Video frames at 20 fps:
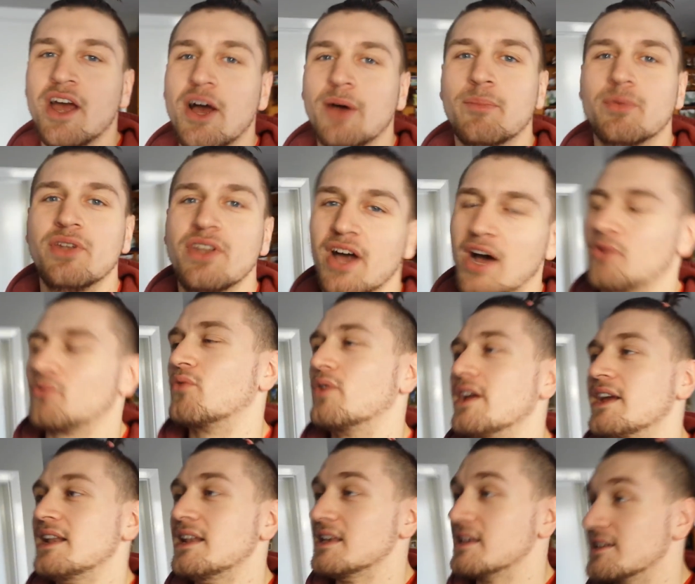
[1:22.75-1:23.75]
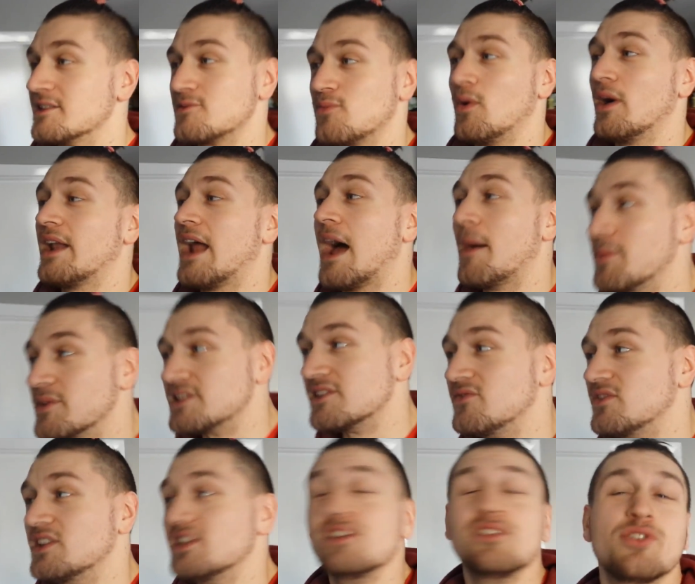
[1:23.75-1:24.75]
But not really, because what happens if
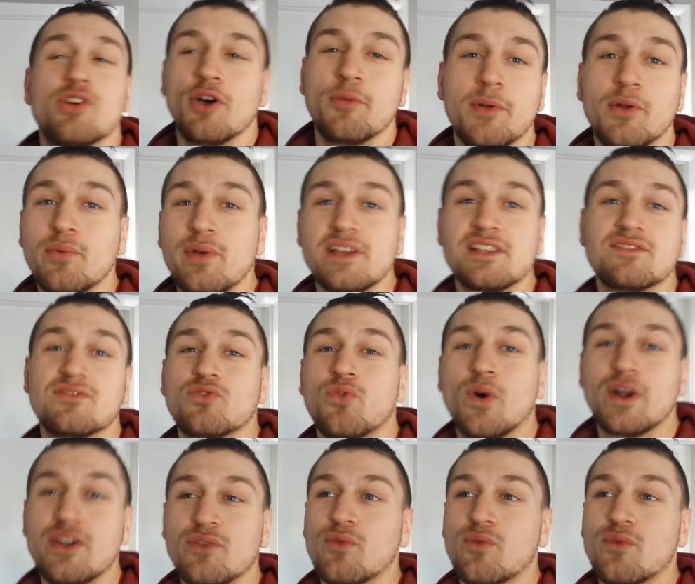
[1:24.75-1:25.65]
you do a couple of weeks of 20